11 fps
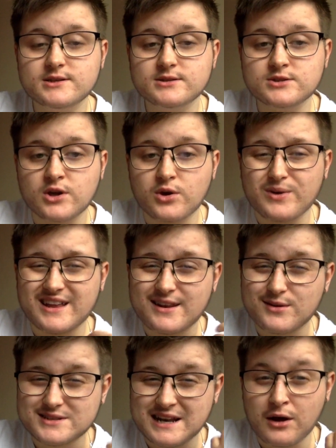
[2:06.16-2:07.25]
So it
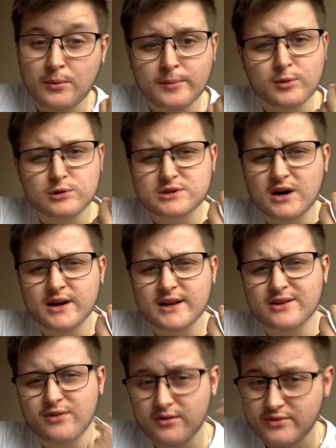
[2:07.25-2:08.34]
looked a little bit more
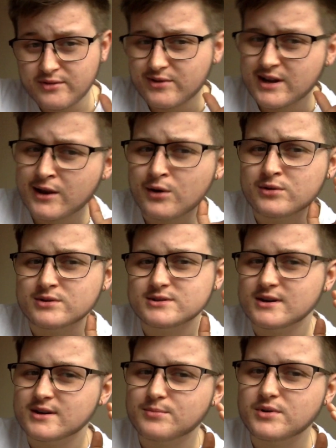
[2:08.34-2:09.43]
tidy rather than really long
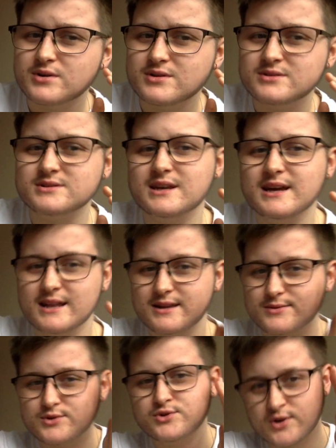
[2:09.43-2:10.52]
sideburns, and it
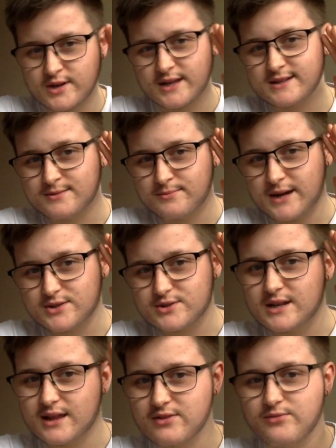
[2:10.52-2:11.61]
was just trying to get it to match the
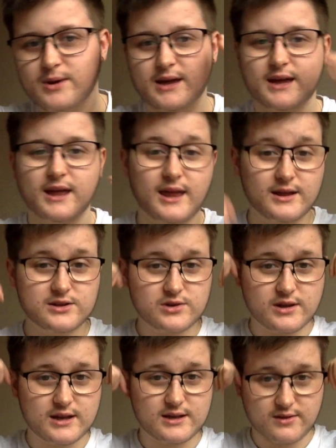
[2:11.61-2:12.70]
length of my hair here, trying
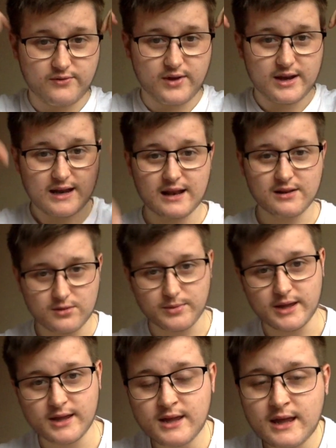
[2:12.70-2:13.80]
to get it to fade in a little
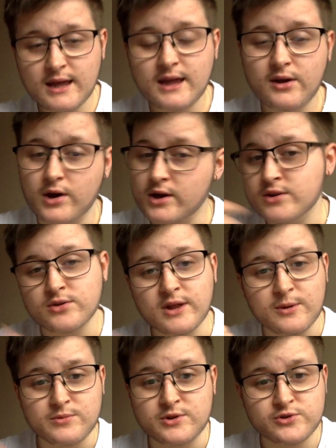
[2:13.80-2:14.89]
bit. I can do that
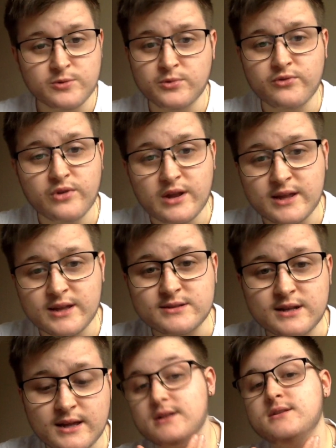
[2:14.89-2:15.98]
with the trimmer really
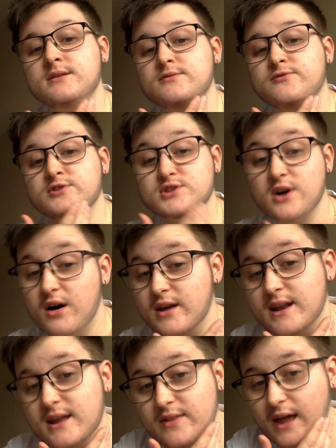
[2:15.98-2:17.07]
easily. For
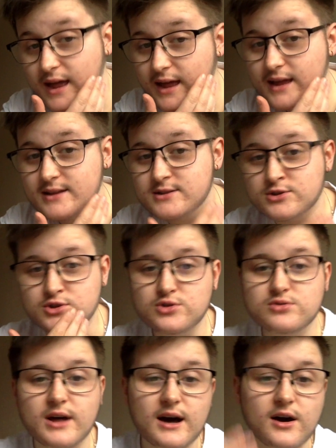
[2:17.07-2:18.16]
darkening the hair, to do
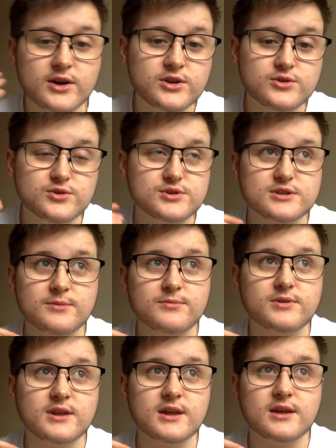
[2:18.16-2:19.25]
that I used
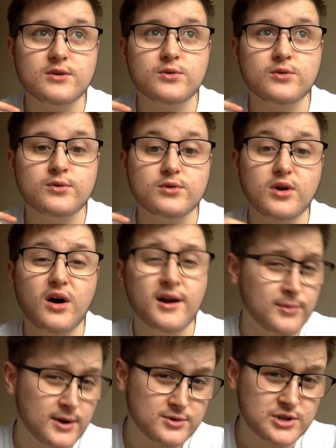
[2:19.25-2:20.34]
something called
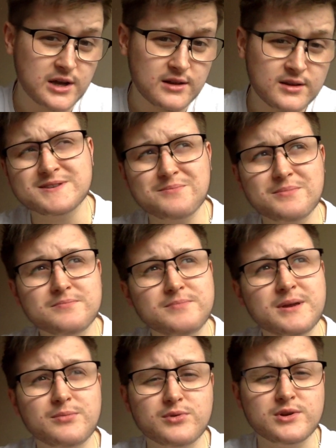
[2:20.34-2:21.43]
eyebrow gel. Some
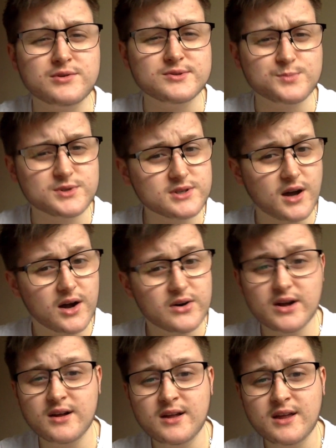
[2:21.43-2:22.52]
people used
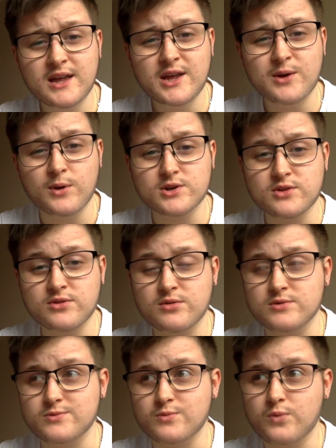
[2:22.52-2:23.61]
mascara, which I thought
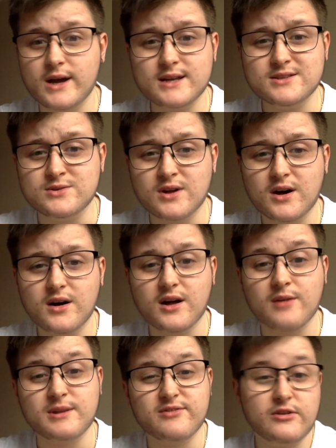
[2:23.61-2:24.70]
was way too dark.
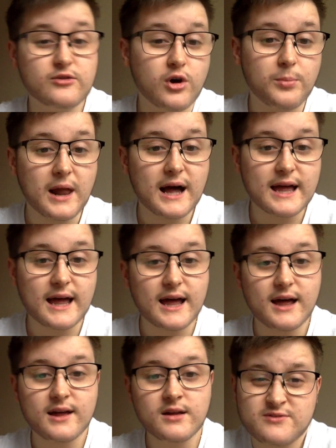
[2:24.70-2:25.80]
If you've got black
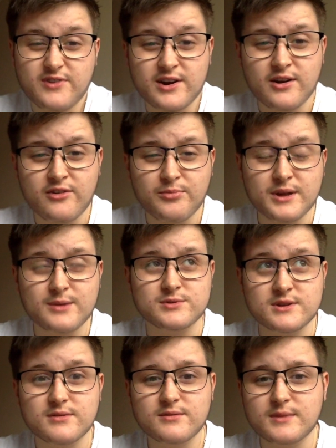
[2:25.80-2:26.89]
hair, fair enough, but it was
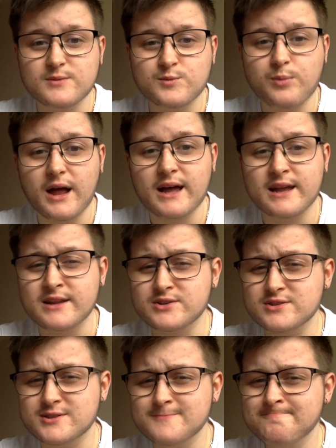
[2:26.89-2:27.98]
like black and
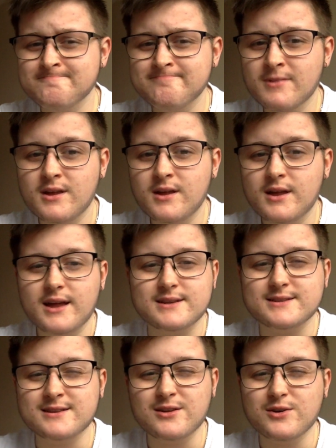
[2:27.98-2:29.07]
it
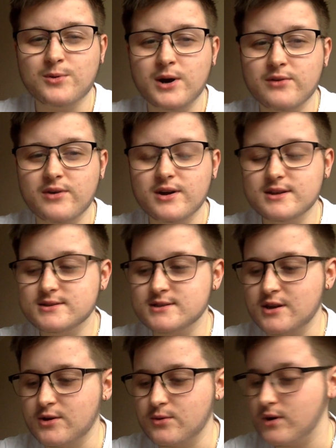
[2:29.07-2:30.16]
didn't look quite right,
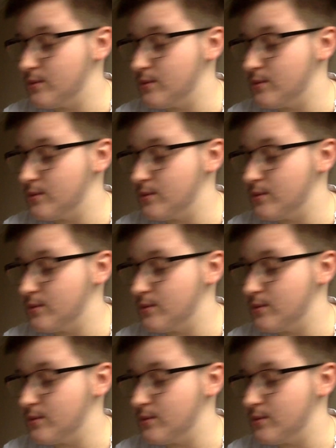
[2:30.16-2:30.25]
so I